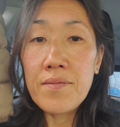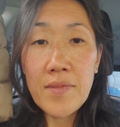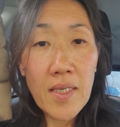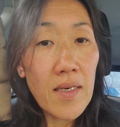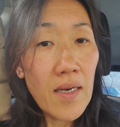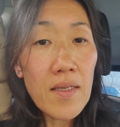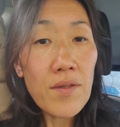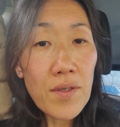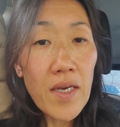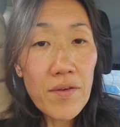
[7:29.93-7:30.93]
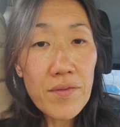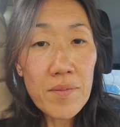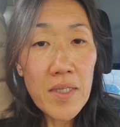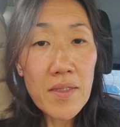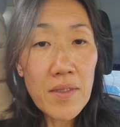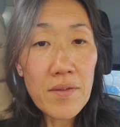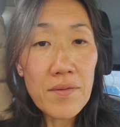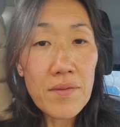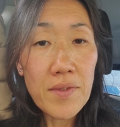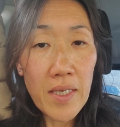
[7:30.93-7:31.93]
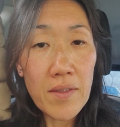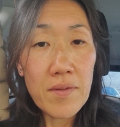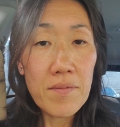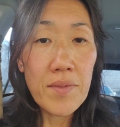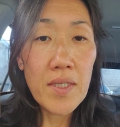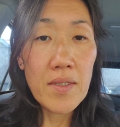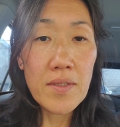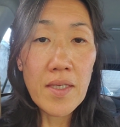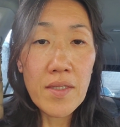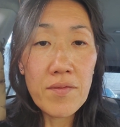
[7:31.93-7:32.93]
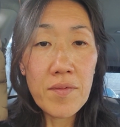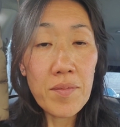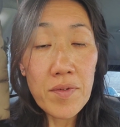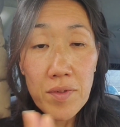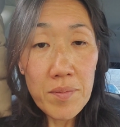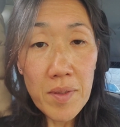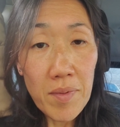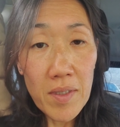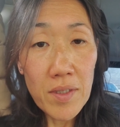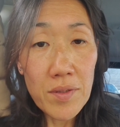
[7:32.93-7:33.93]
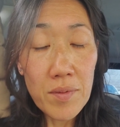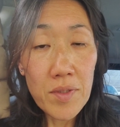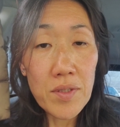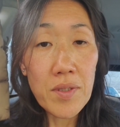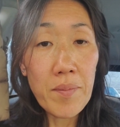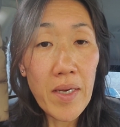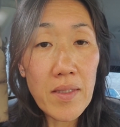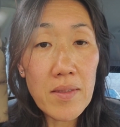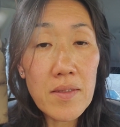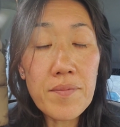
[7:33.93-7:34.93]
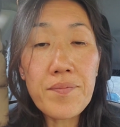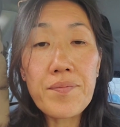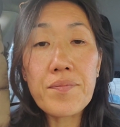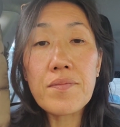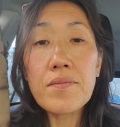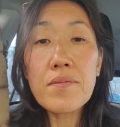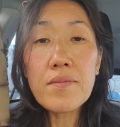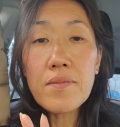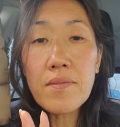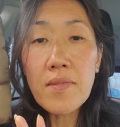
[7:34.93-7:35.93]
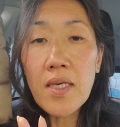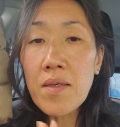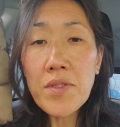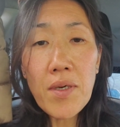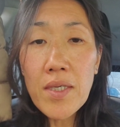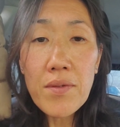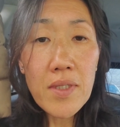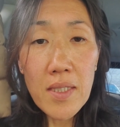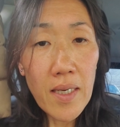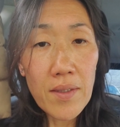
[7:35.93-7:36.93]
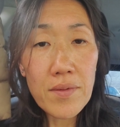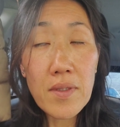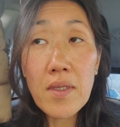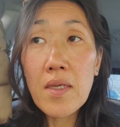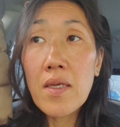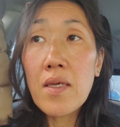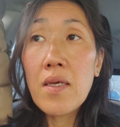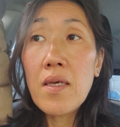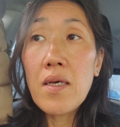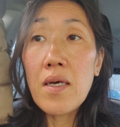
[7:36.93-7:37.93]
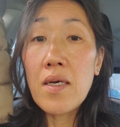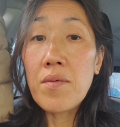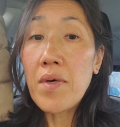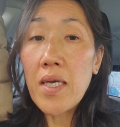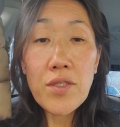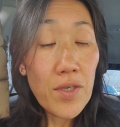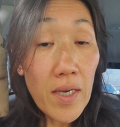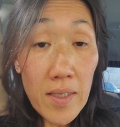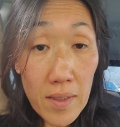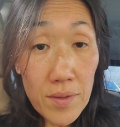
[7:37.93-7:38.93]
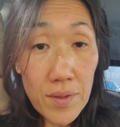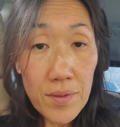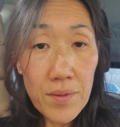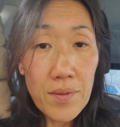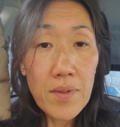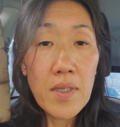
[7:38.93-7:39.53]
Yeah, I look after myself now because I've abused my body so much in the past. So I don't eat out. I try not to.